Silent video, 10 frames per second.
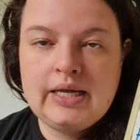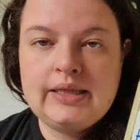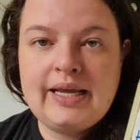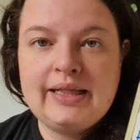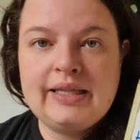
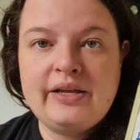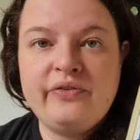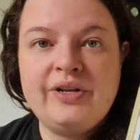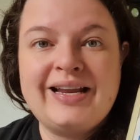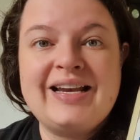They live
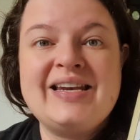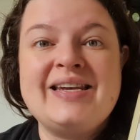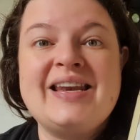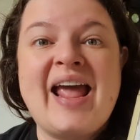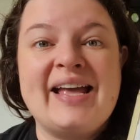on a
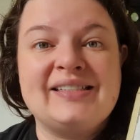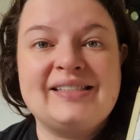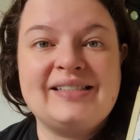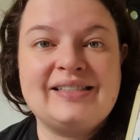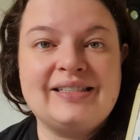
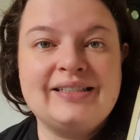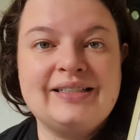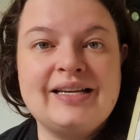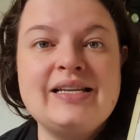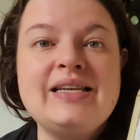nest.
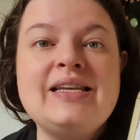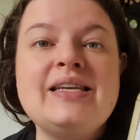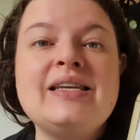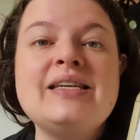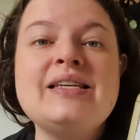
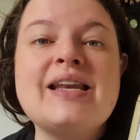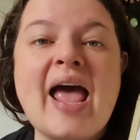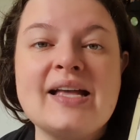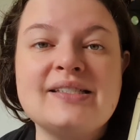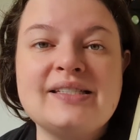
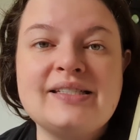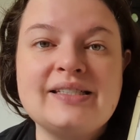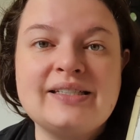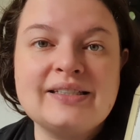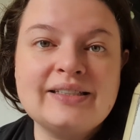Nest.